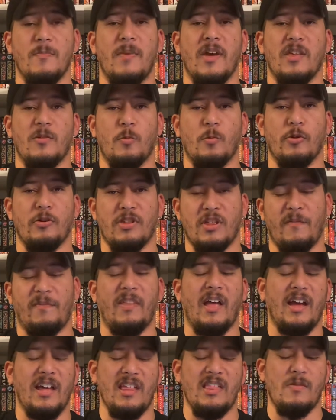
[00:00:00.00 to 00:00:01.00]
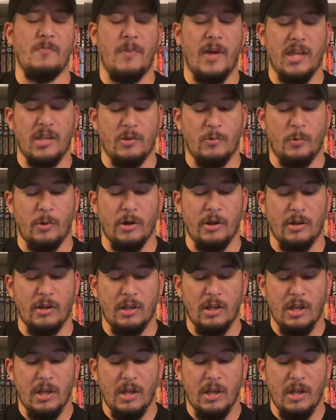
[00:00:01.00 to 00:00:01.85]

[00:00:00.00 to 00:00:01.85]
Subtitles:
best works, if not his best work.